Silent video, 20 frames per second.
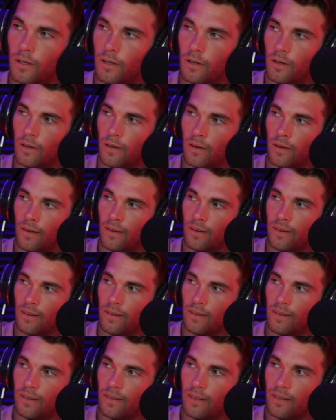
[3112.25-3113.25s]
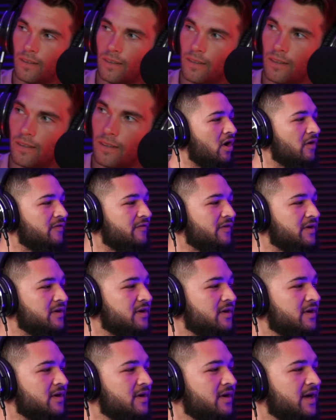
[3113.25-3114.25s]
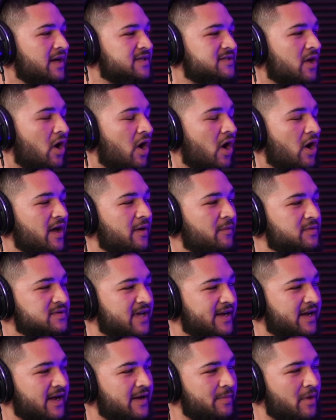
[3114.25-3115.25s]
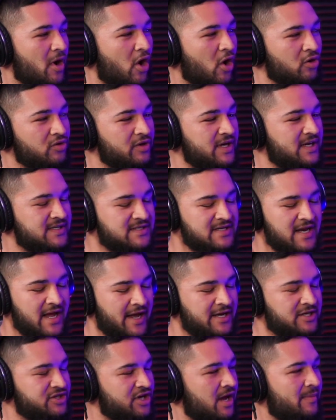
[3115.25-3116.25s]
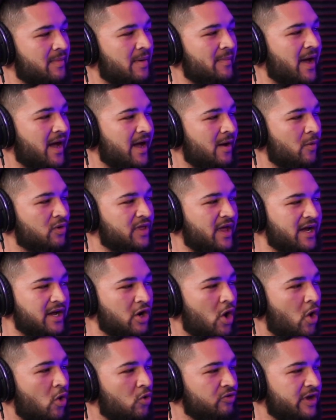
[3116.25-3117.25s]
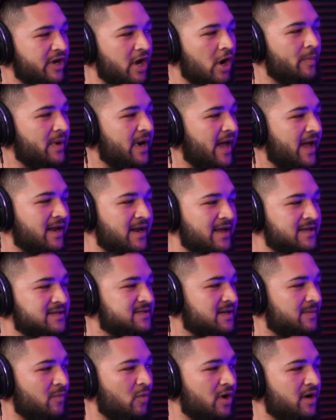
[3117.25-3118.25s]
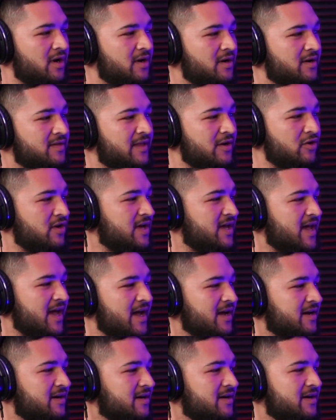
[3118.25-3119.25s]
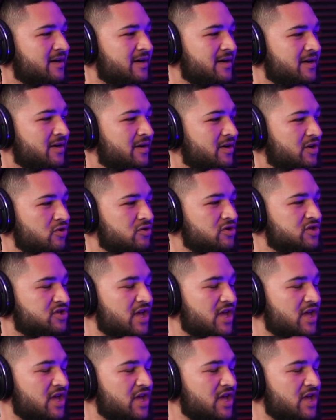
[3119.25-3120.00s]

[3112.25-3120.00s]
Boss Rutan got really big off of it. It was like early stage MMA where they could only open hand hit someone. They could kick. You just